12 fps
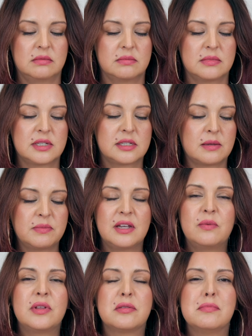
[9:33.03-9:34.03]

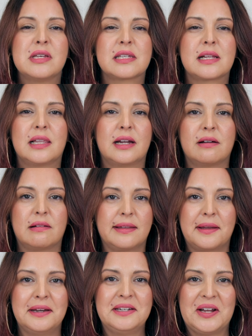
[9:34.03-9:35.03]
something with Miss Clairol.
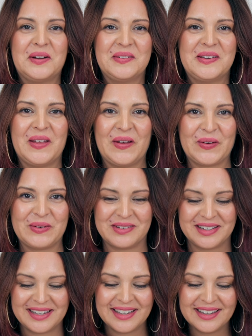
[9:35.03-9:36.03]
I don't know
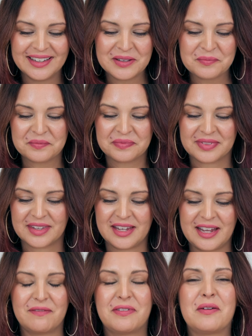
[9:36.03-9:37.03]

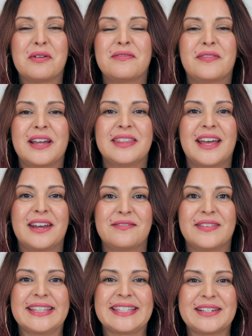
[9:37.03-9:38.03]
if they will find that
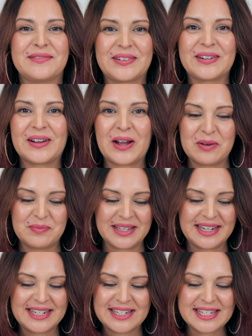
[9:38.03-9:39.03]
offensive or not,
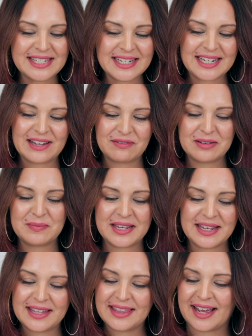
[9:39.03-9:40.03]
but it's just giving
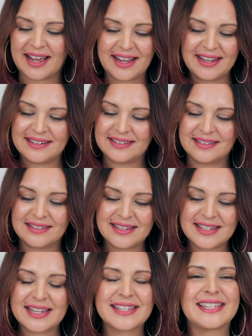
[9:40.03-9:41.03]
me that,
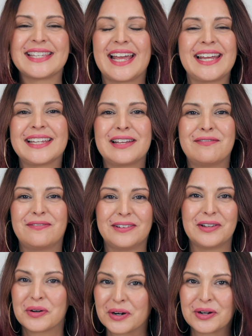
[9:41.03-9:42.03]
it's like slightly
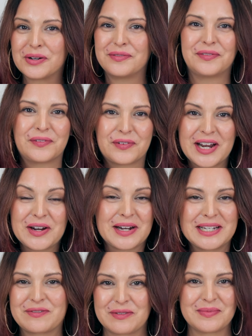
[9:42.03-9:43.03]
floral
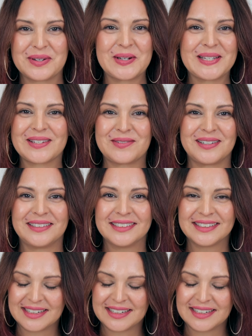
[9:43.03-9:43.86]
fragrance from beauty school.